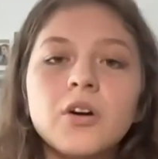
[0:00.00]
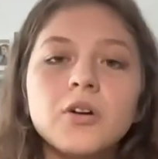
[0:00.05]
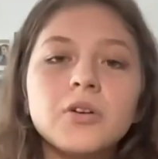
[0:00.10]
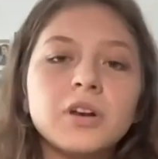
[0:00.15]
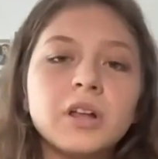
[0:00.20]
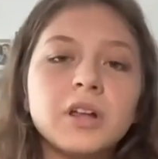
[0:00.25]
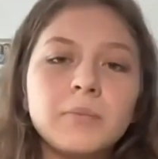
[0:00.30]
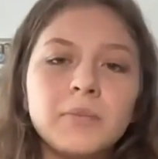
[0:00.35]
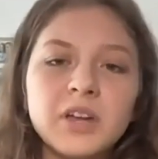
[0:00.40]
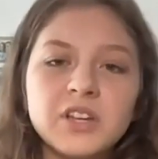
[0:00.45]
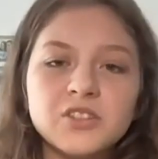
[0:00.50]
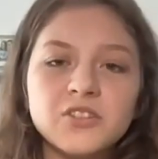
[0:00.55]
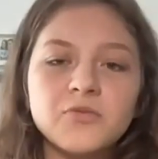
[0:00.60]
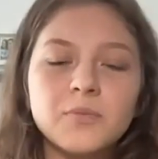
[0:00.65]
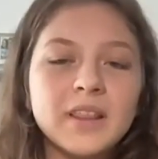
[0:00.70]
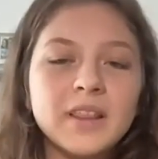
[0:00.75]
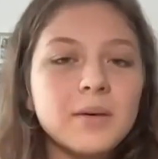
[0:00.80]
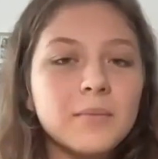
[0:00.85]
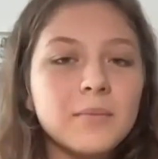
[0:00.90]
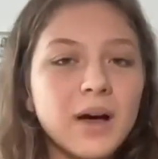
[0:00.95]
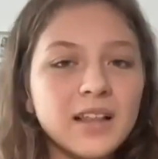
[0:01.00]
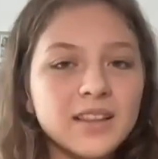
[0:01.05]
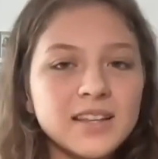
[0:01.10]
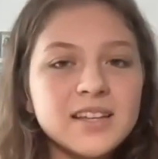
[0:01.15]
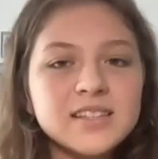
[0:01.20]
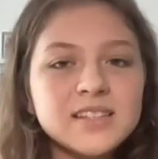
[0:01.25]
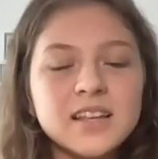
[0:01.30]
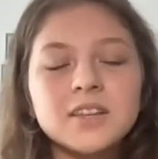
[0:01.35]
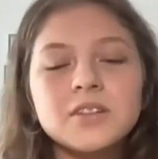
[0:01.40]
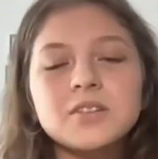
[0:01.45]
Olympics of
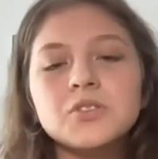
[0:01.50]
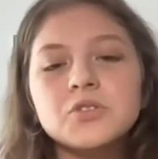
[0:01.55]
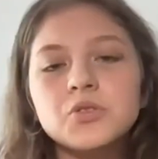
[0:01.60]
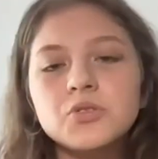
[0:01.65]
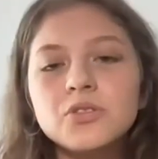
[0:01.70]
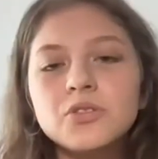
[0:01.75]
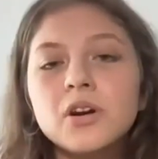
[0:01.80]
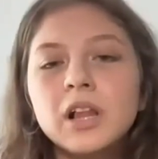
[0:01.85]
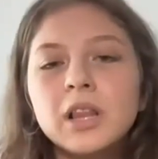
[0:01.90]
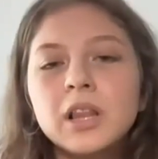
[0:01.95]
Mathematics and Junior